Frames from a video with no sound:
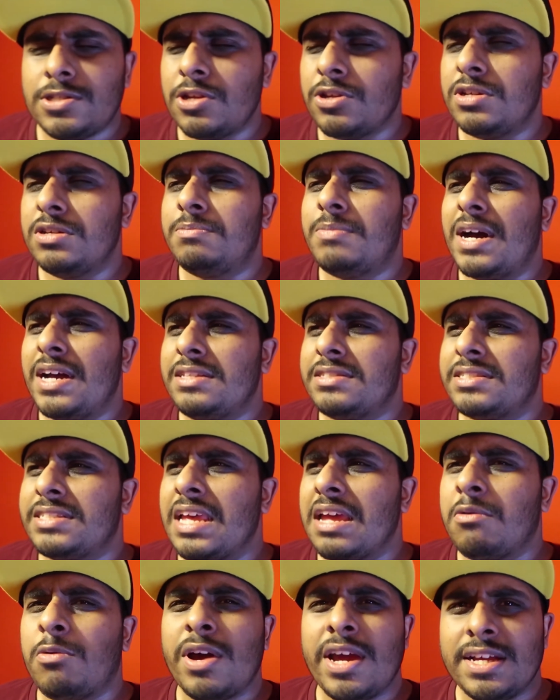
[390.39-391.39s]
So you might
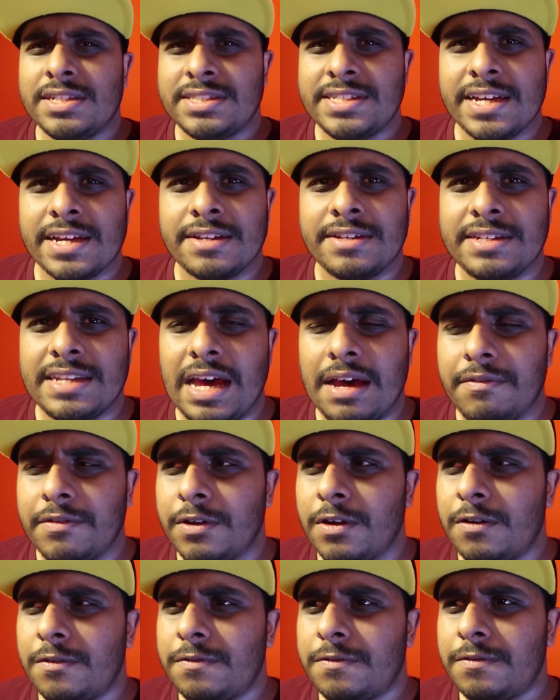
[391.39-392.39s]
say, wait a second,
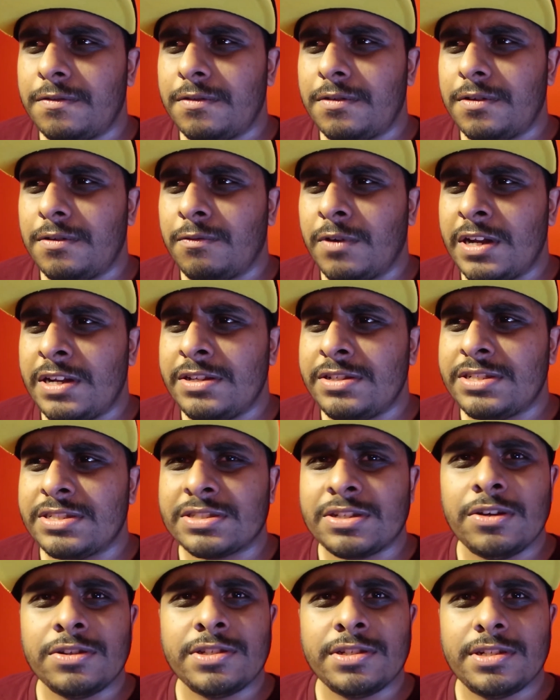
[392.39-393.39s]
Davidoff, why don't you
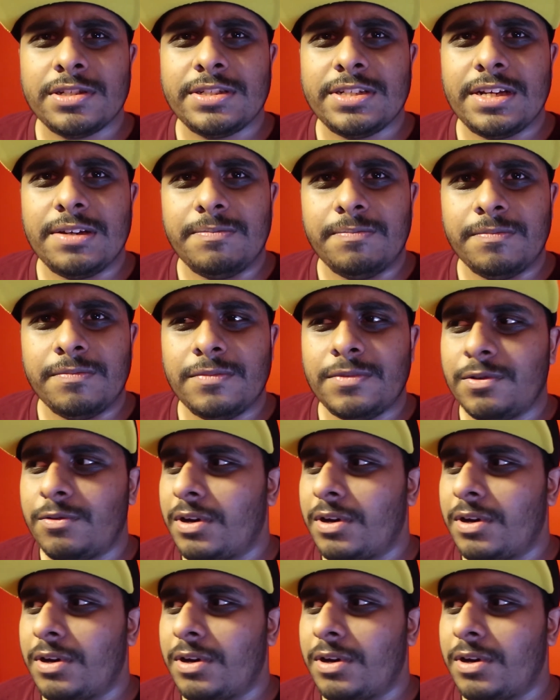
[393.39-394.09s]
just go to the gym?